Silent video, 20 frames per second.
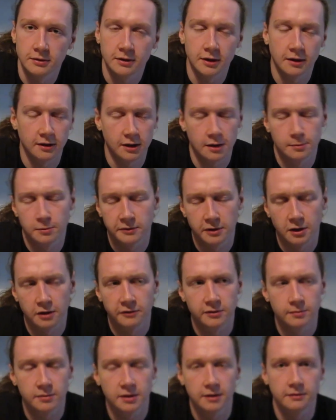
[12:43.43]
Not a cup of
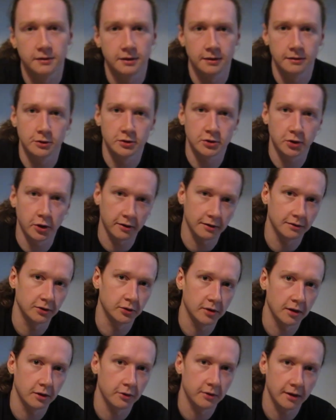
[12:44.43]
coffee, but they're talking
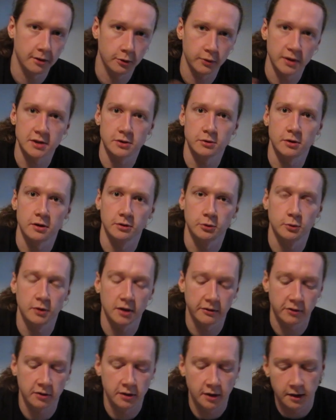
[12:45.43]
together at a restaurant or
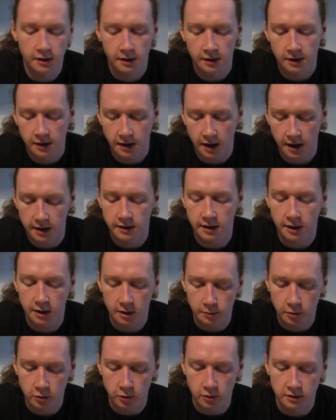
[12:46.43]
whatever, at an
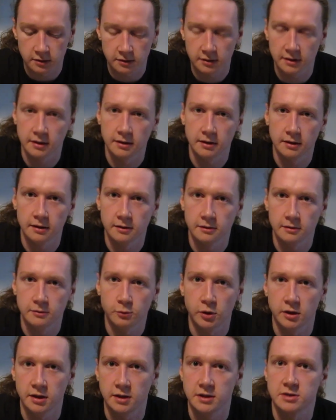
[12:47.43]
airport,
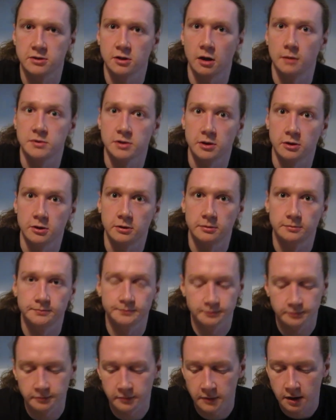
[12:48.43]
where he stops her.
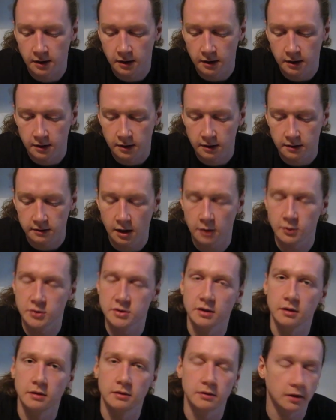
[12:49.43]
That
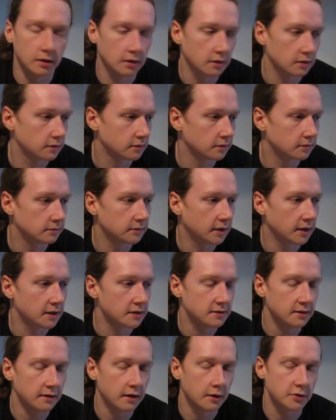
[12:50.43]
was
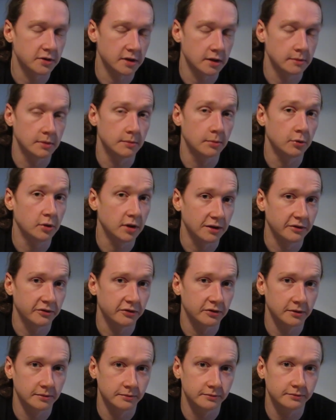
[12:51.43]
I said that I was going to be
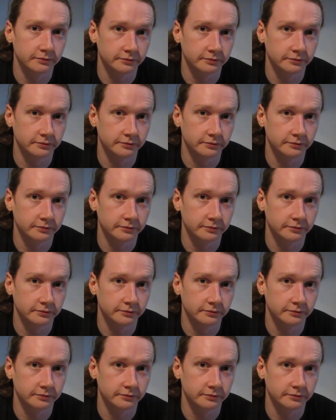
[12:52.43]
brief.